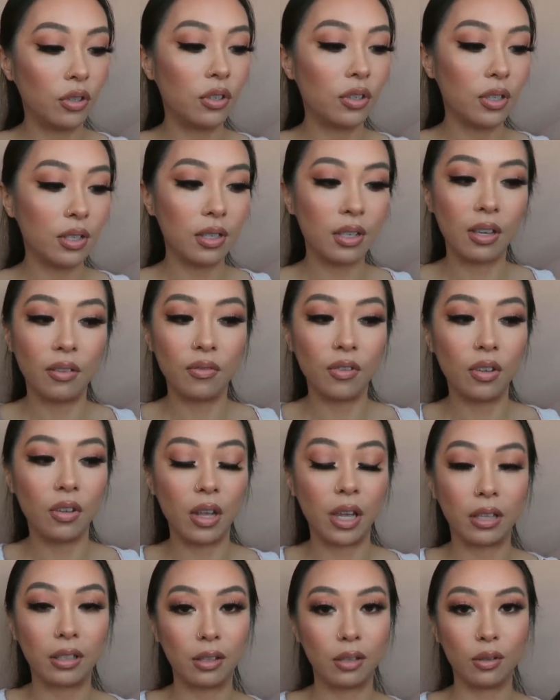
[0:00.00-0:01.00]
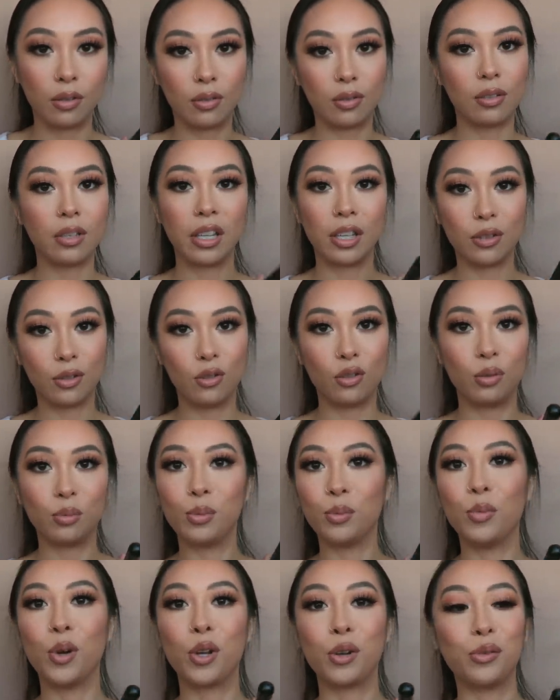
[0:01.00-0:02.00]
just give you like those like
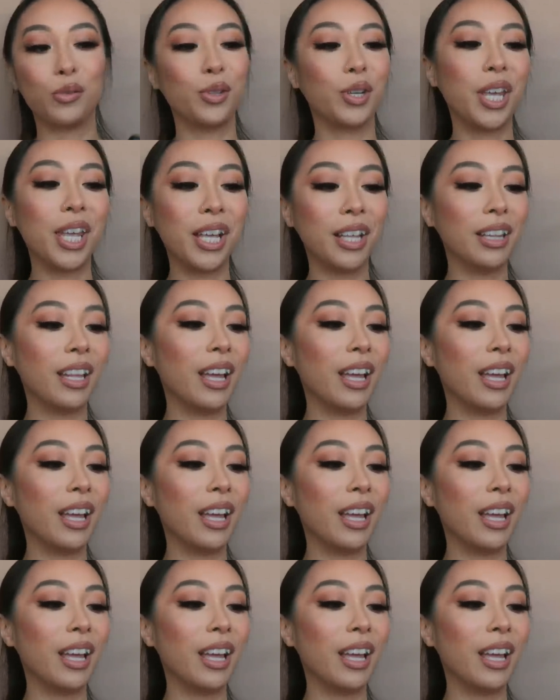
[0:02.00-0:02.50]
supermodel looking